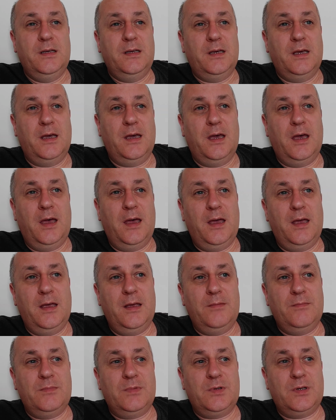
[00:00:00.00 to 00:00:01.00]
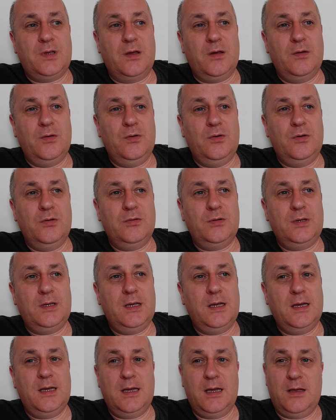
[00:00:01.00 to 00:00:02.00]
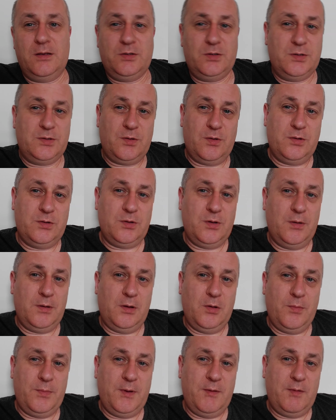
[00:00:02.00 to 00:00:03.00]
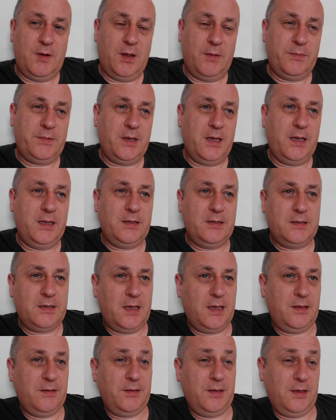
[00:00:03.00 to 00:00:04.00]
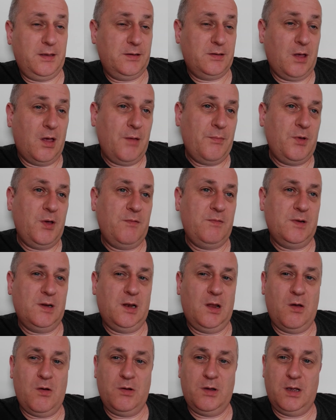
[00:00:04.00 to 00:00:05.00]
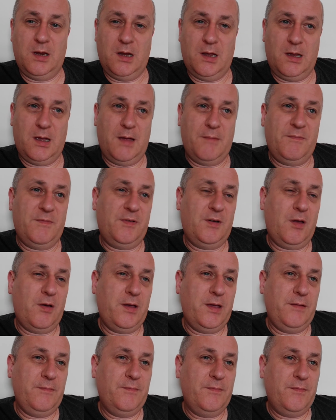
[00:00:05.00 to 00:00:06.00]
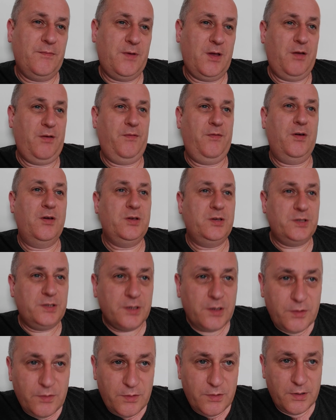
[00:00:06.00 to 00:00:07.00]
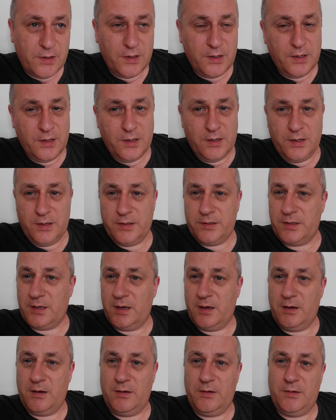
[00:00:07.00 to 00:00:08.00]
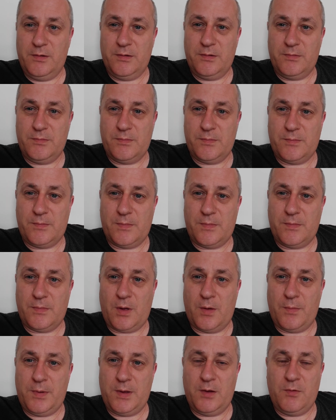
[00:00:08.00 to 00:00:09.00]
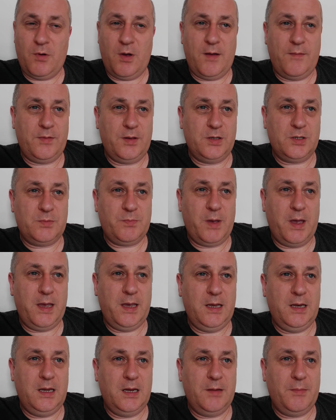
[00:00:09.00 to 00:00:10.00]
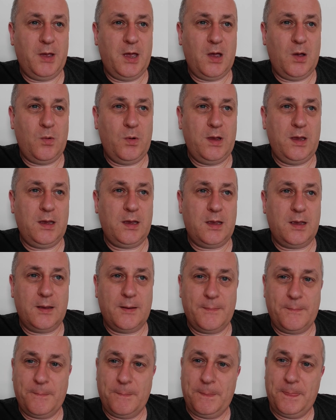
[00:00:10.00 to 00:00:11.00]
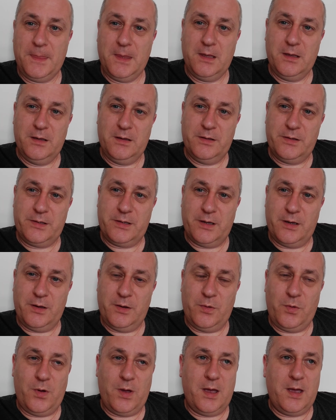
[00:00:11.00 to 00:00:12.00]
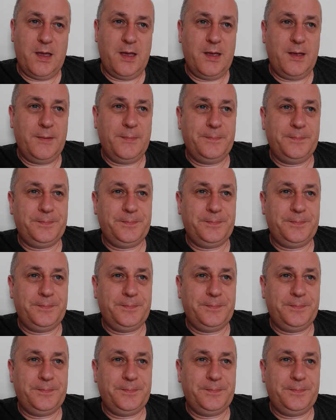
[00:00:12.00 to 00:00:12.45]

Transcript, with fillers: Um, so yeah, I just thought I'd do a little bit of an update, say things are moving along, and I'm flying very very soon. So I'll be arriving in Spain in about a week. So uh,